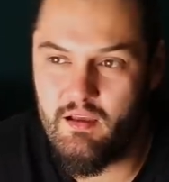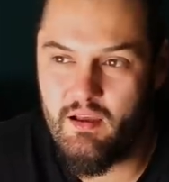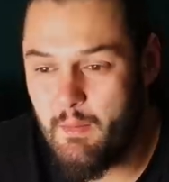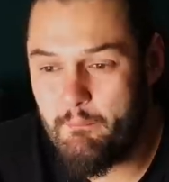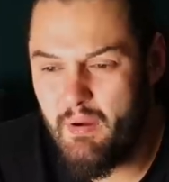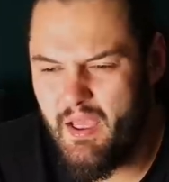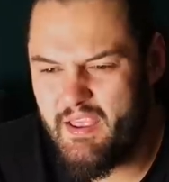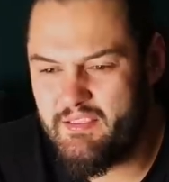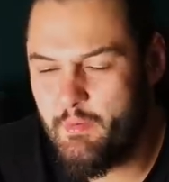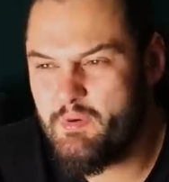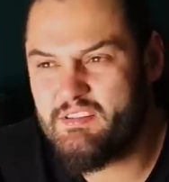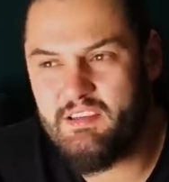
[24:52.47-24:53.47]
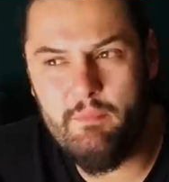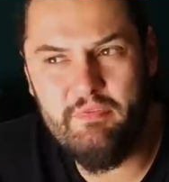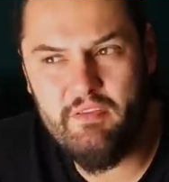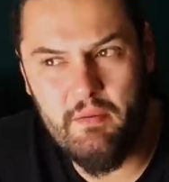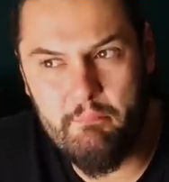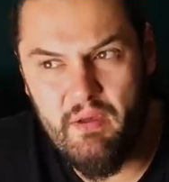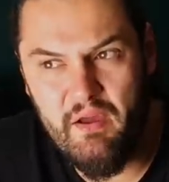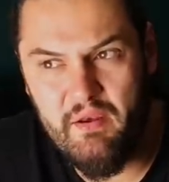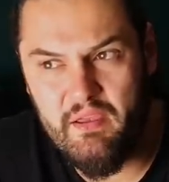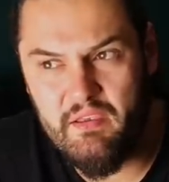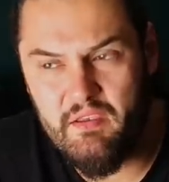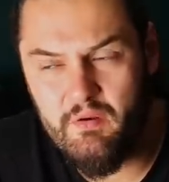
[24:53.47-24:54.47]
But there was something about
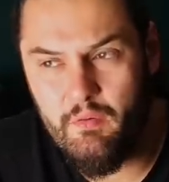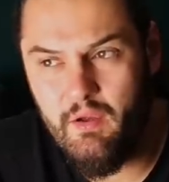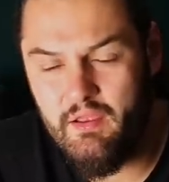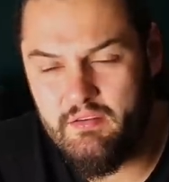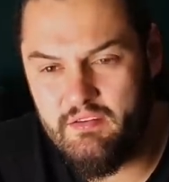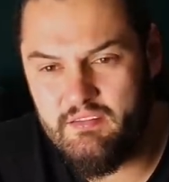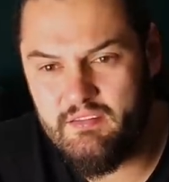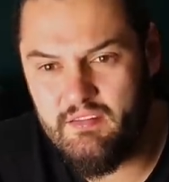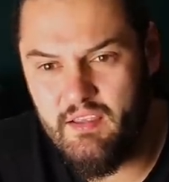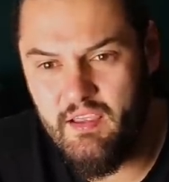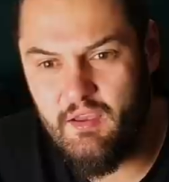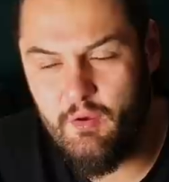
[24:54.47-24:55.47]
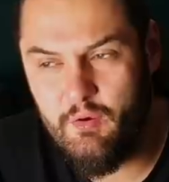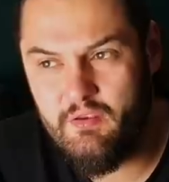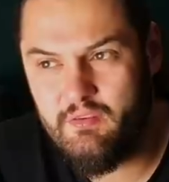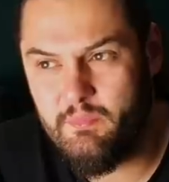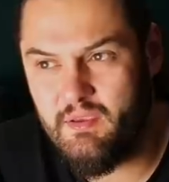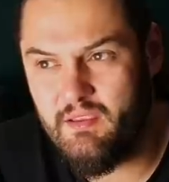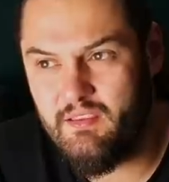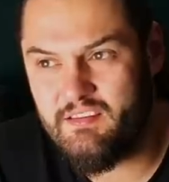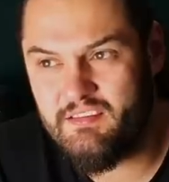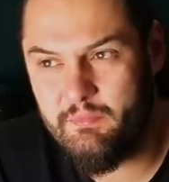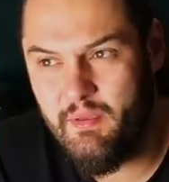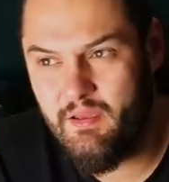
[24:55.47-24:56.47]
it, you know, it hooked me. The
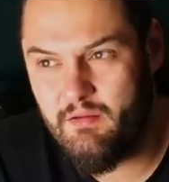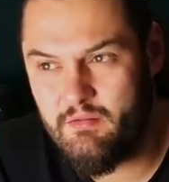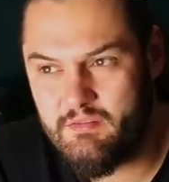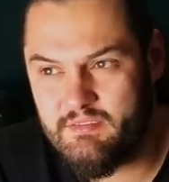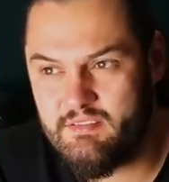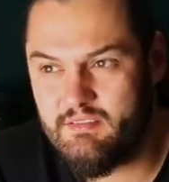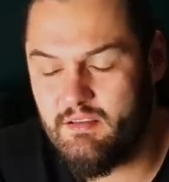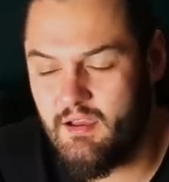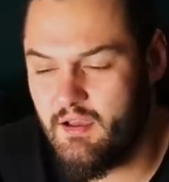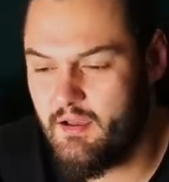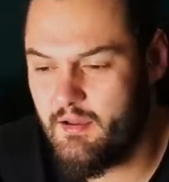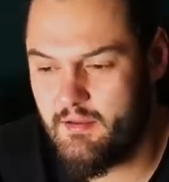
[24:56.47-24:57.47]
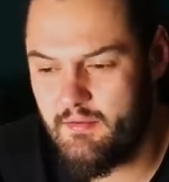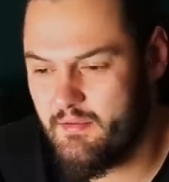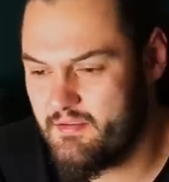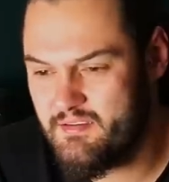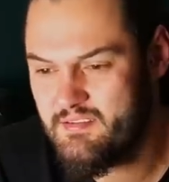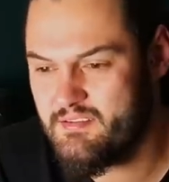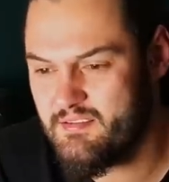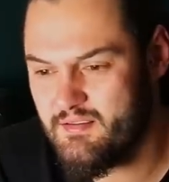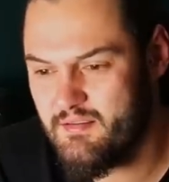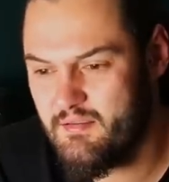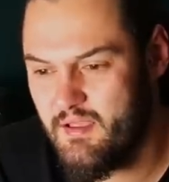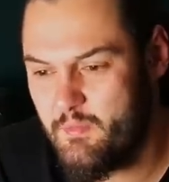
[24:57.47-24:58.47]
smells,
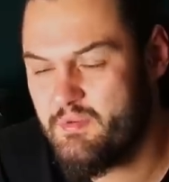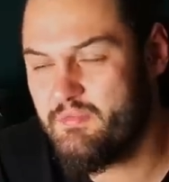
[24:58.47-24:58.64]
it